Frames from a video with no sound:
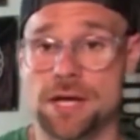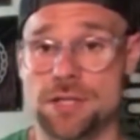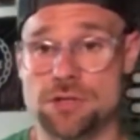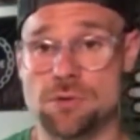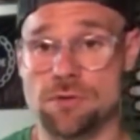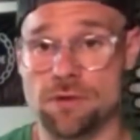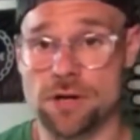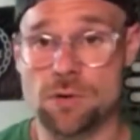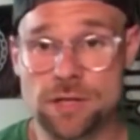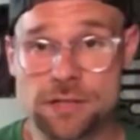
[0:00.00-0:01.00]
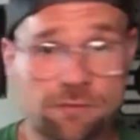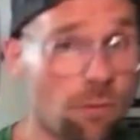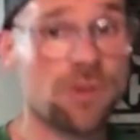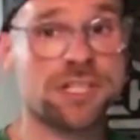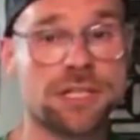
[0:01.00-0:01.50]
and you are very quickly
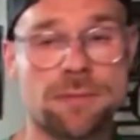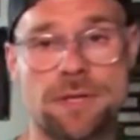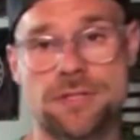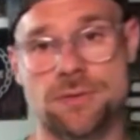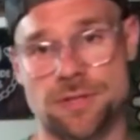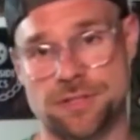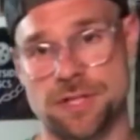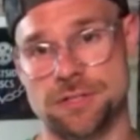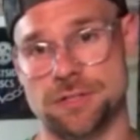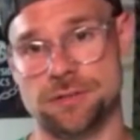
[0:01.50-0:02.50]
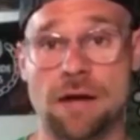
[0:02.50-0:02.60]
forcing them into extension.